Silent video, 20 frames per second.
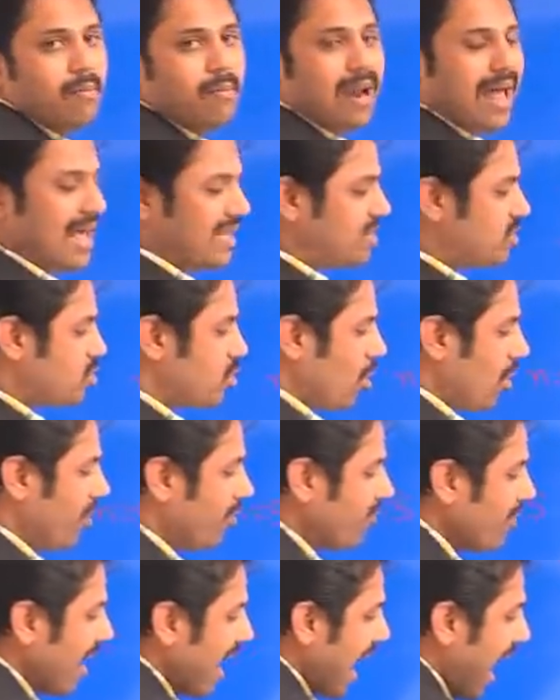off
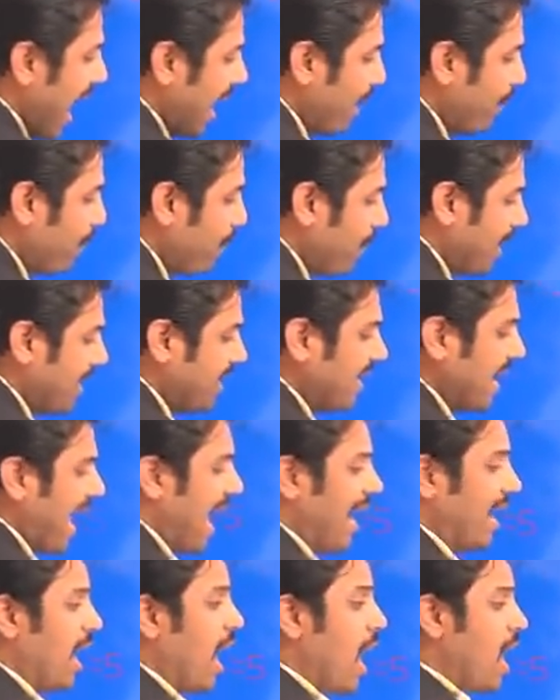and print n.
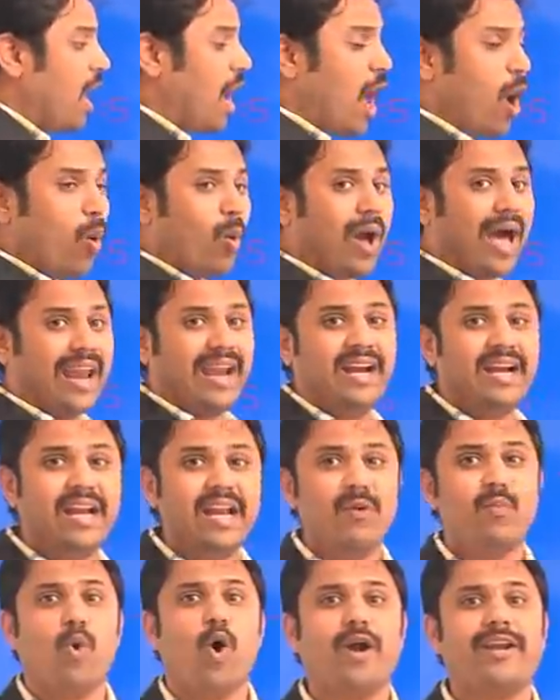Now currently what
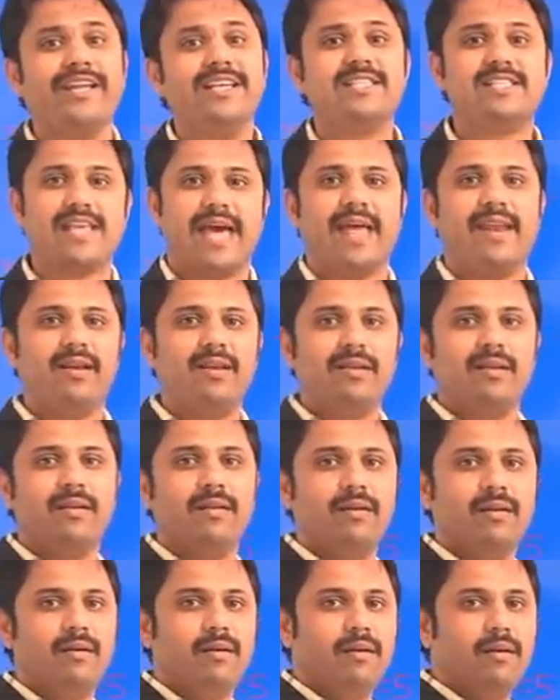is n?
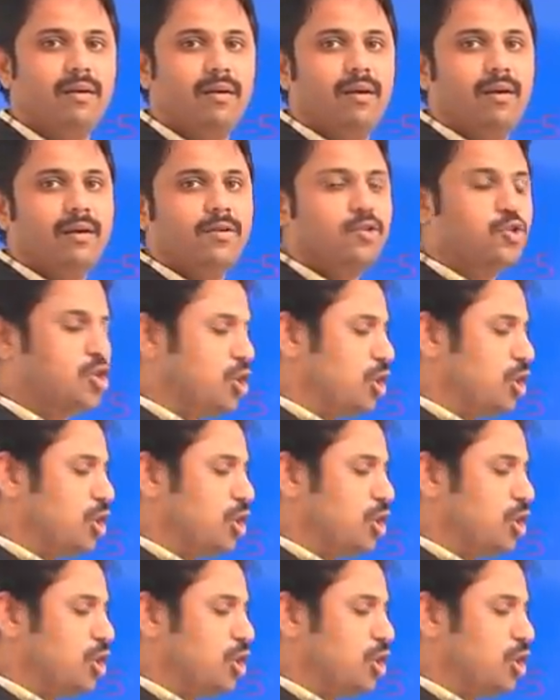0.